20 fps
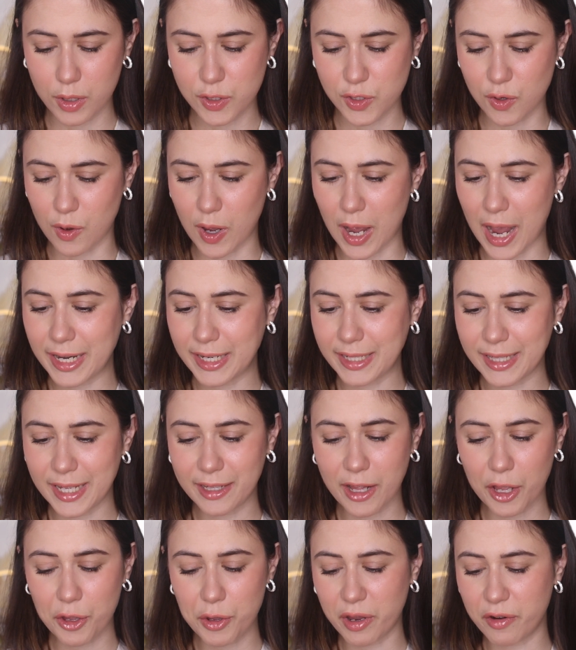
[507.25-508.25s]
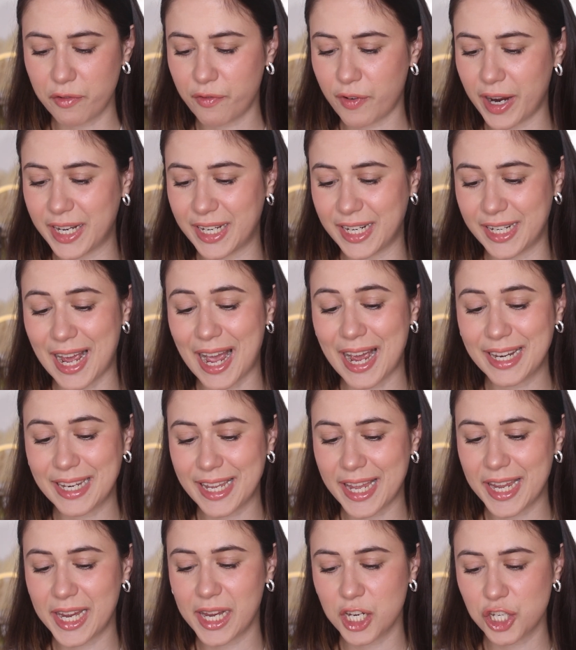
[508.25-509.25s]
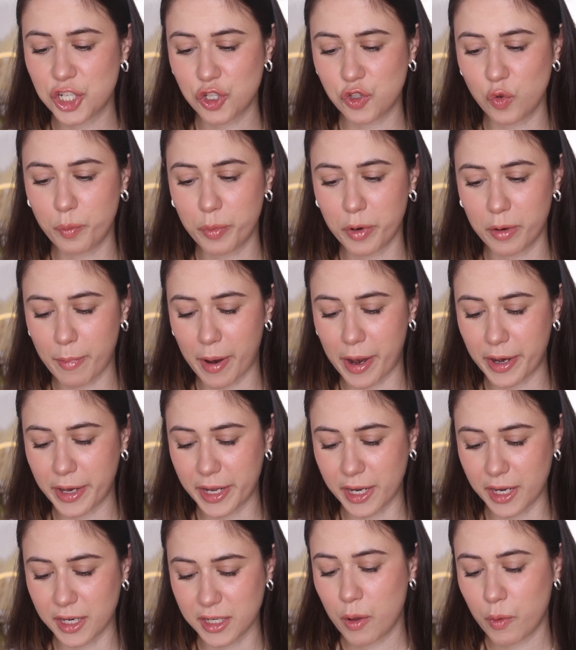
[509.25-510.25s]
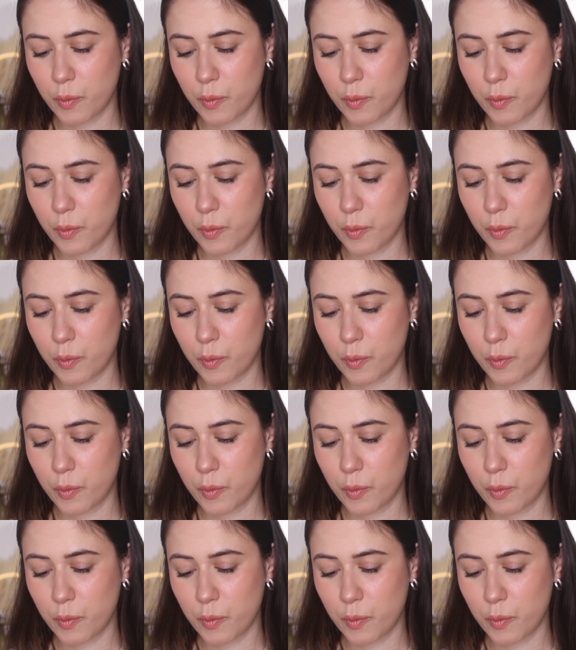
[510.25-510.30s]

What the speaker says: So anything that you can find in any English supermarket,